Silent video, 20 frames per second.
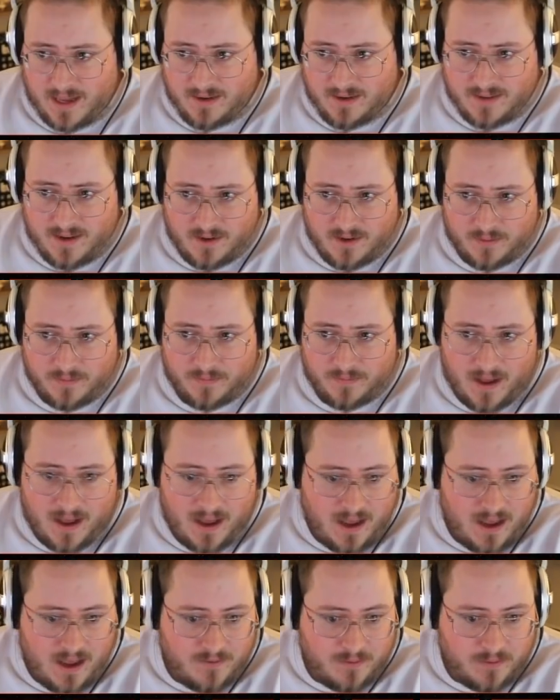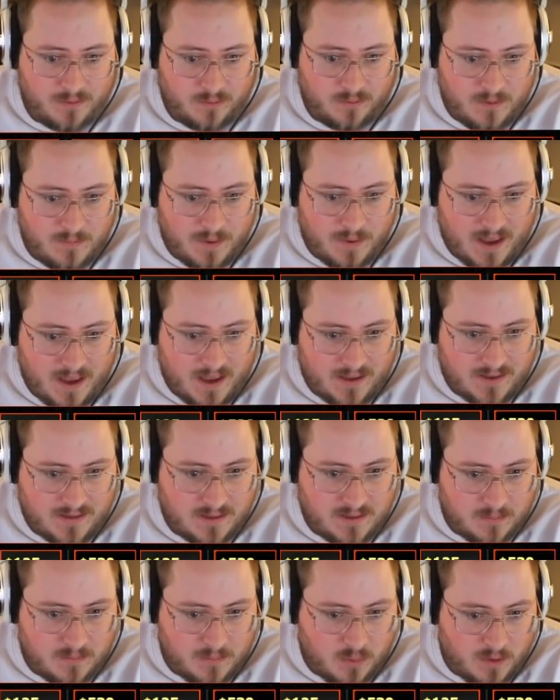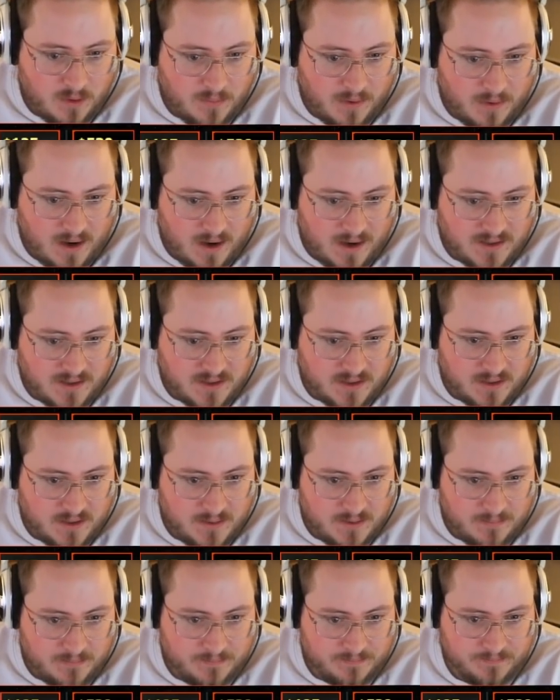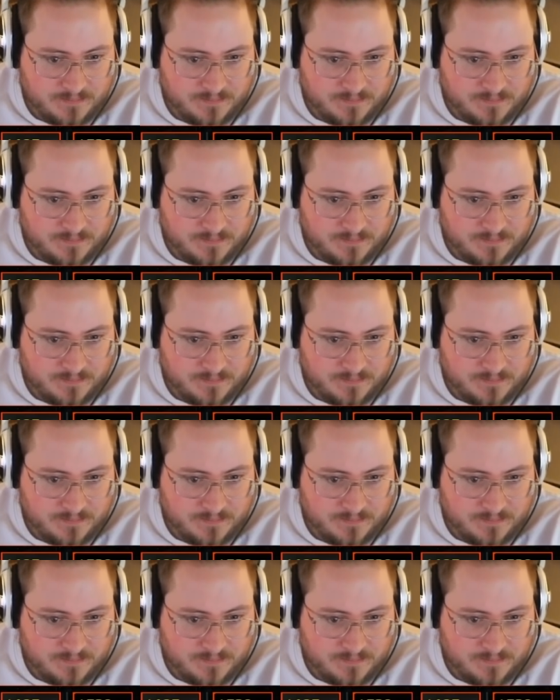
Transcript: ladder down to five, three pay. This is an important pot, actually.